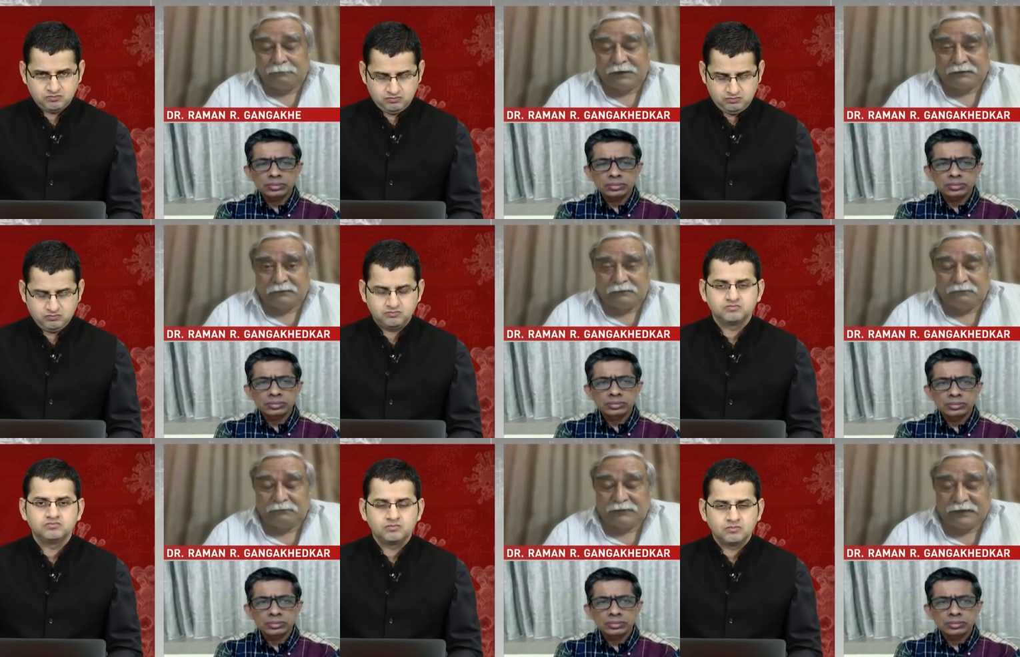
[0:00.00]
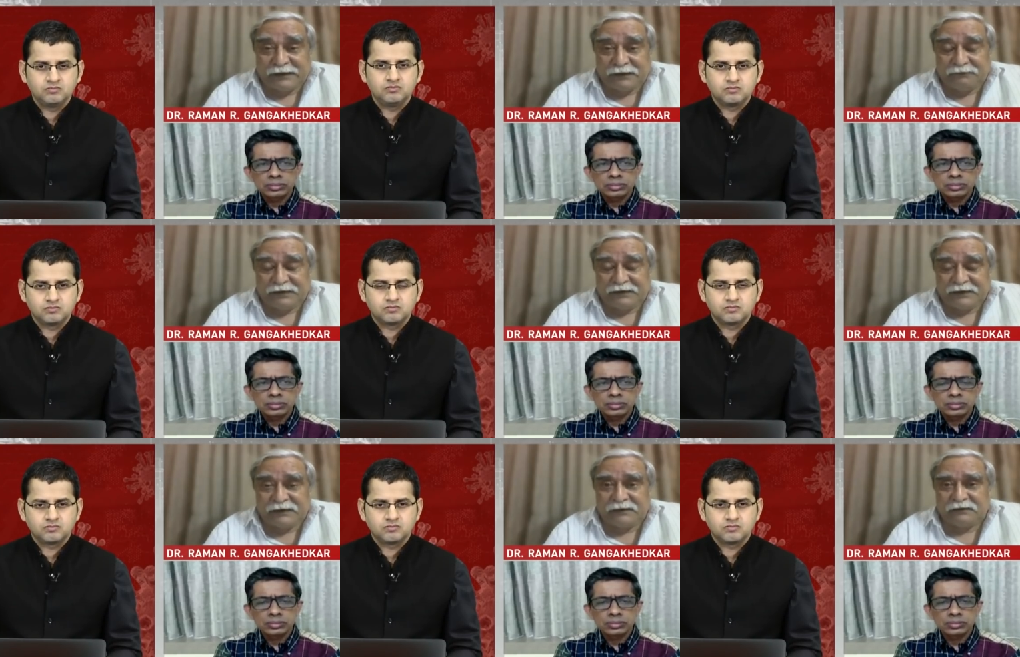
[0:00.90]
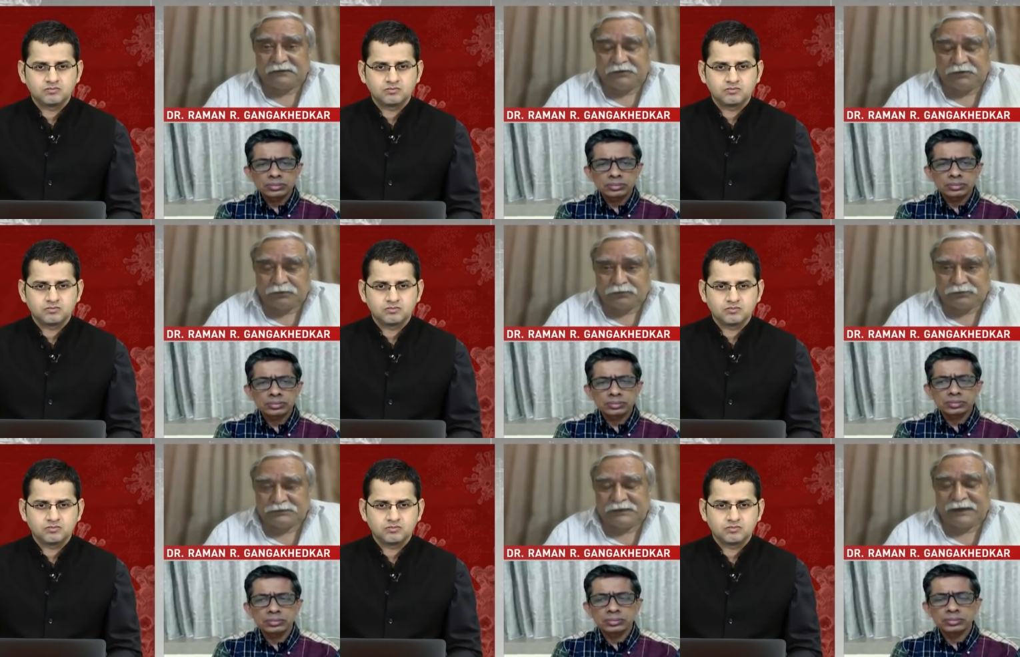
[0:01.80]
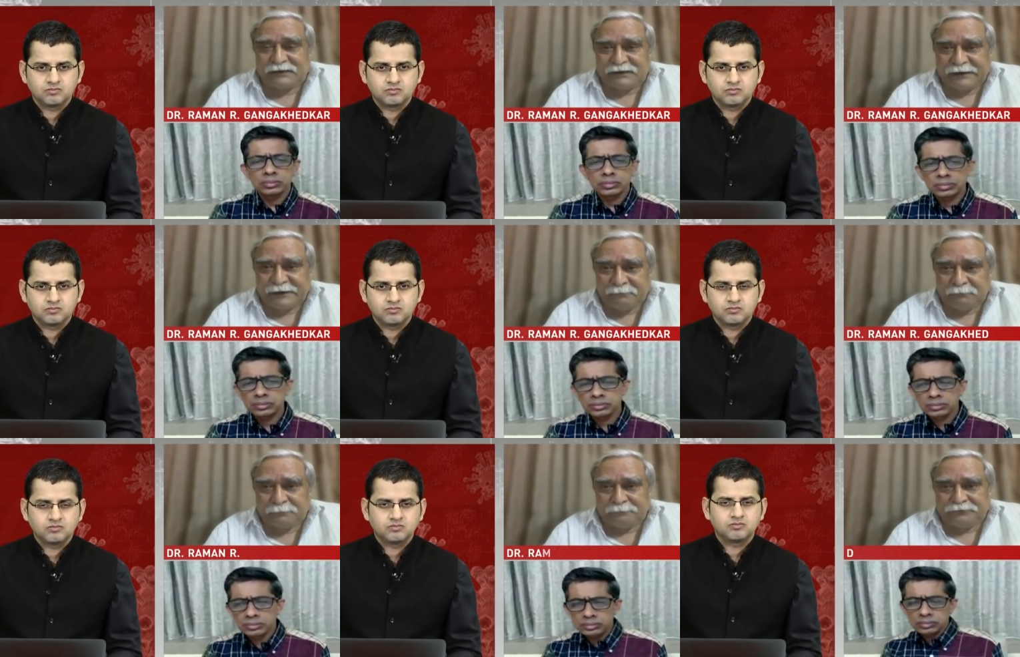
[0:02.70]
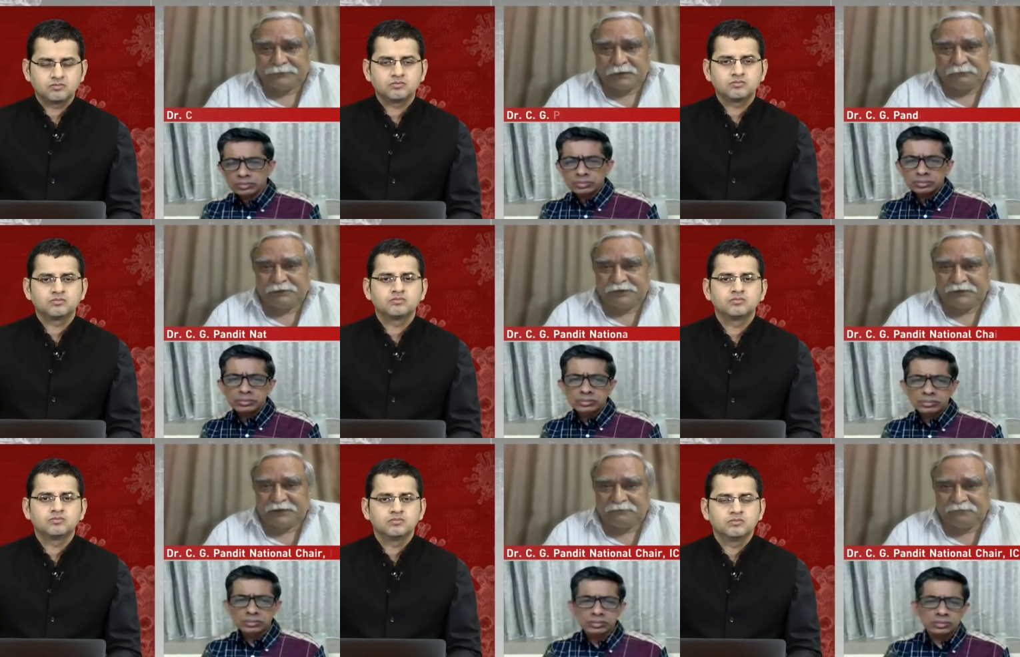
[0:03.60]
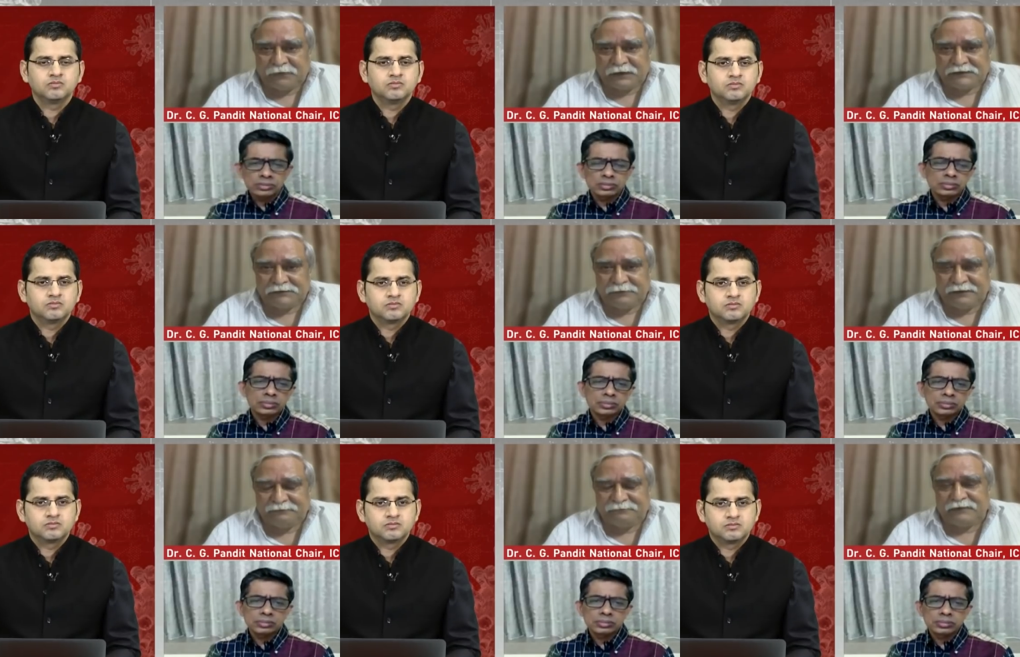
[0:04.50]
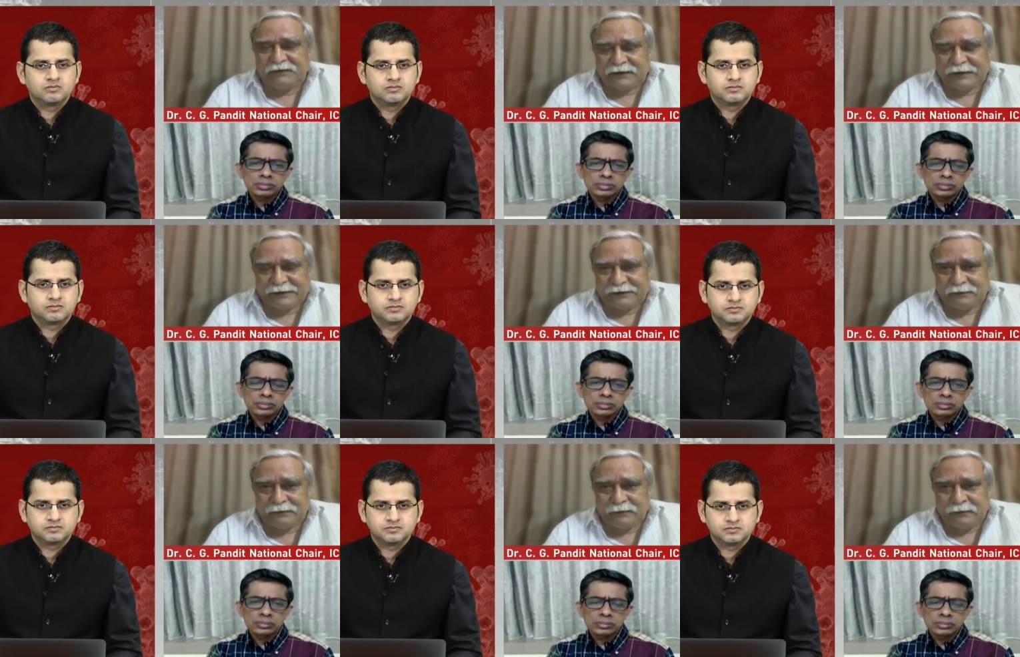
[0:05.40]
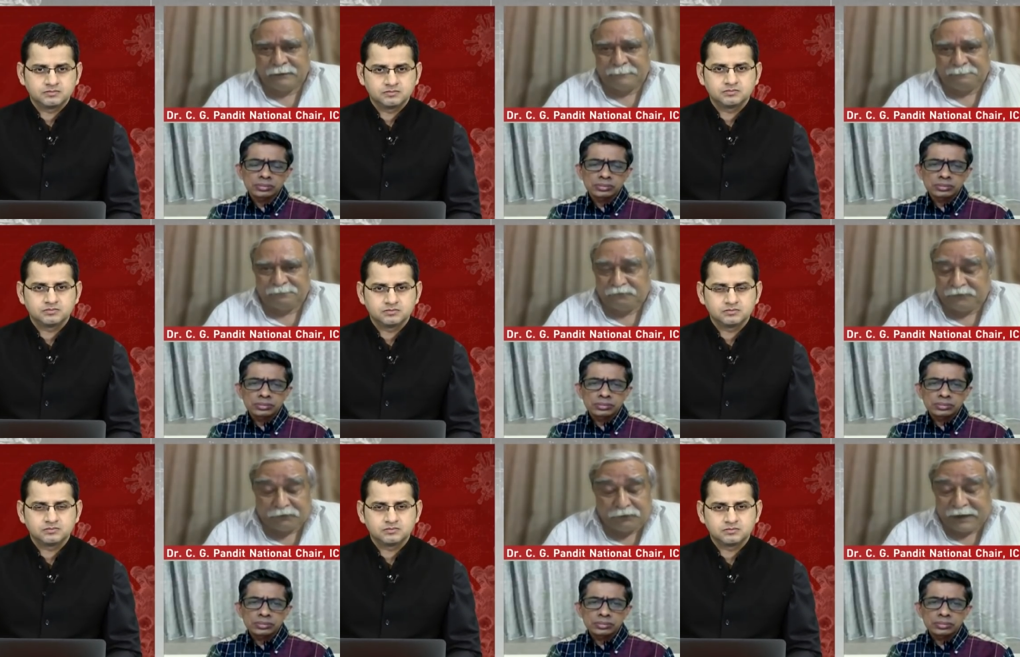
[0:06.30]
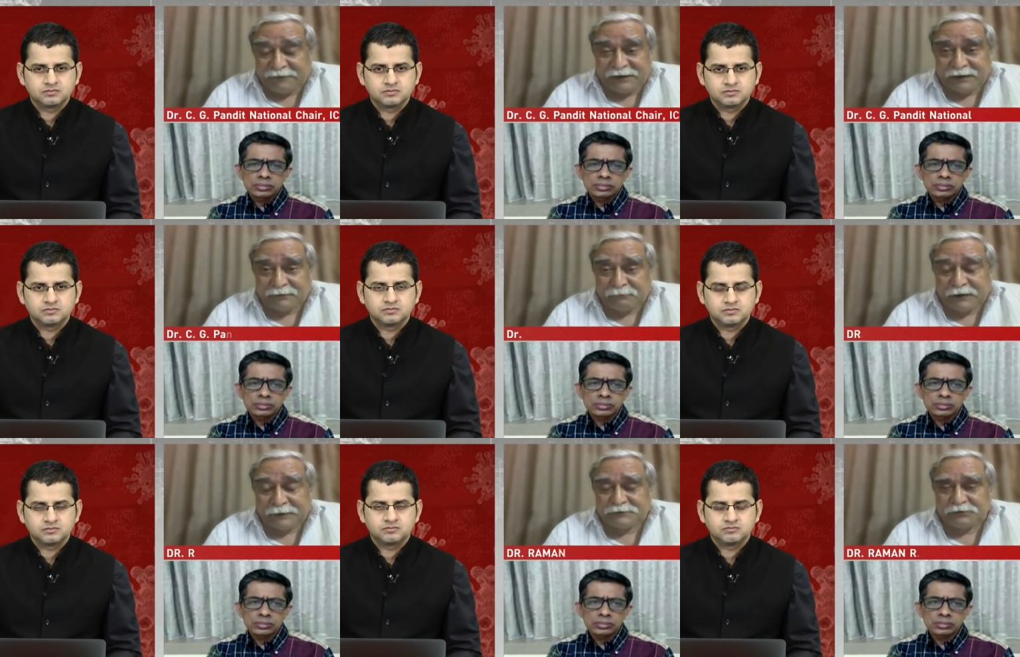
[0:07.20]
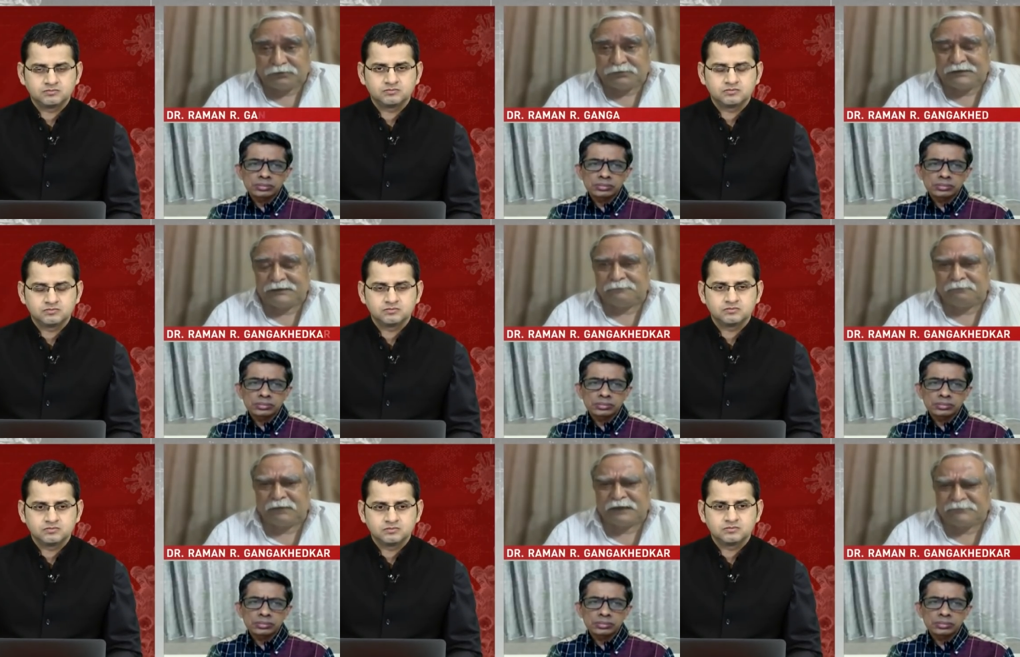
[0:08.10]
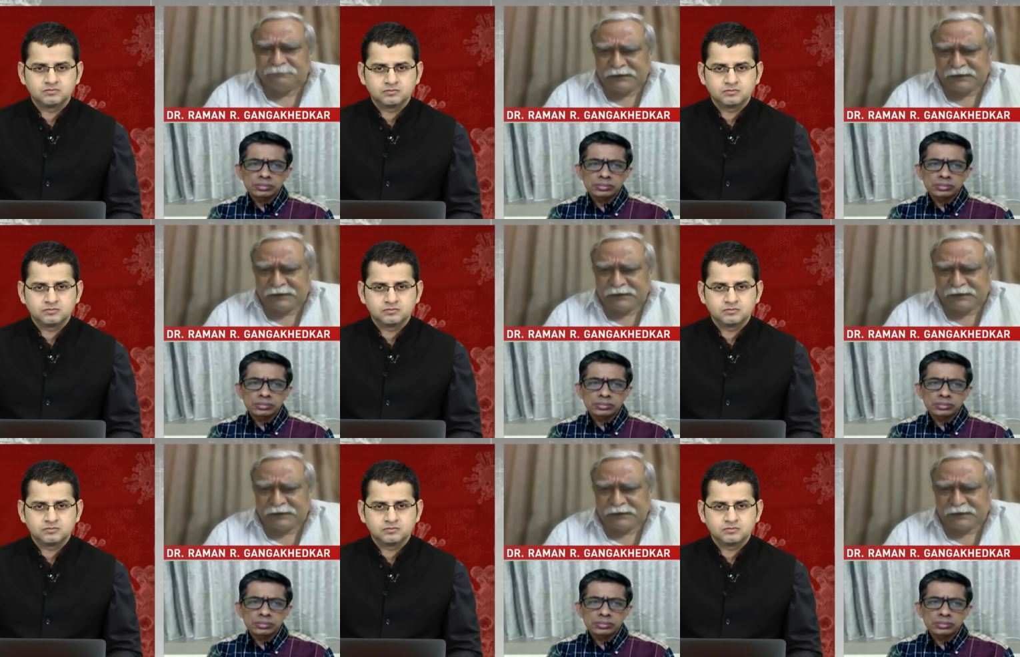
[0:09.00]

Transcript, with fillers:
Speaker 1: But like we did use that time between first wave decline, we could have had perhaps used it much